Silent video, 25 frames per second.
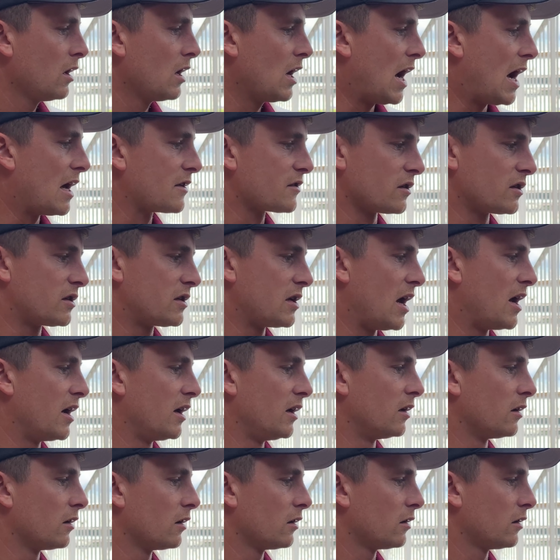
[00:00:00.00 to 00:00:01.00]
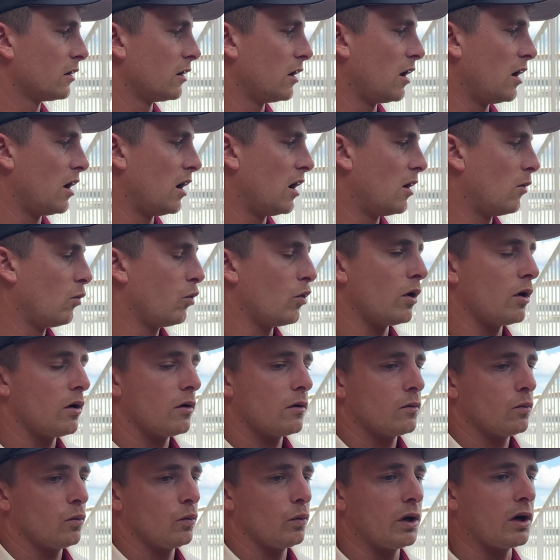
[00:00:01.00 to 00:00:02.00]
as I say, uh, what
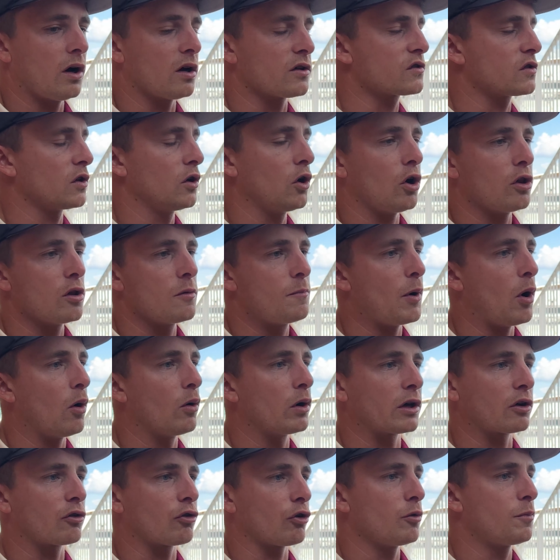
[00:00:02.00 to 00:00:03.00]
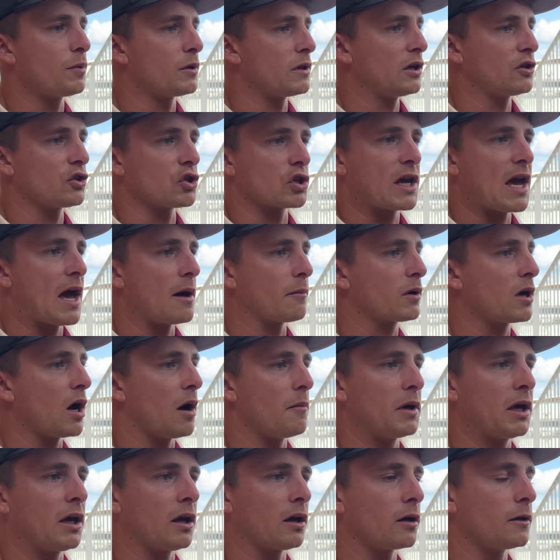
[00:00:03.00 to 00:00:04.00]
we asked a lot of the bowling group, and they just kept
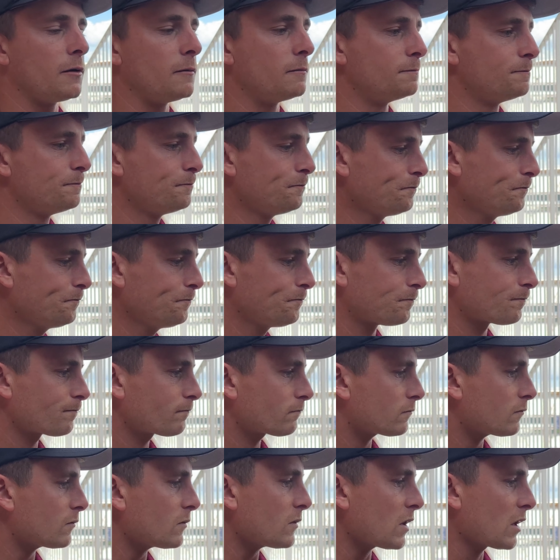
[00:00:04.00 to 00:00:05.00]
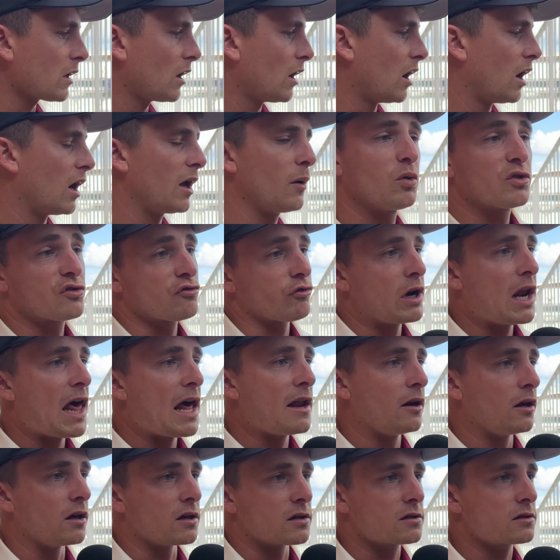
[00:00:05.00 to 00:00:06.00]
coming, and Matt, it was
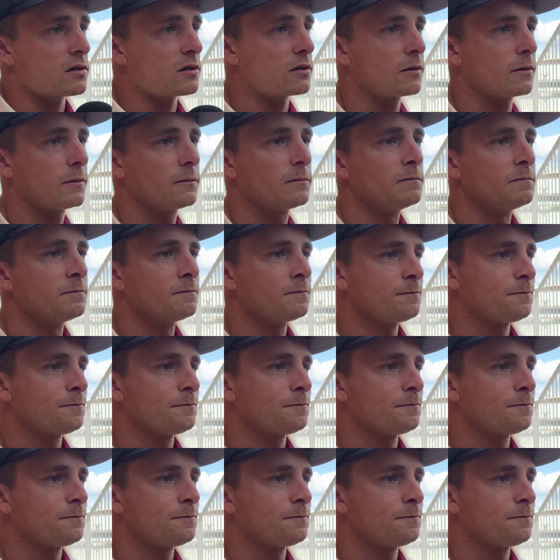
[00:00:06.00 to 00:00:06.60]
relentless. What about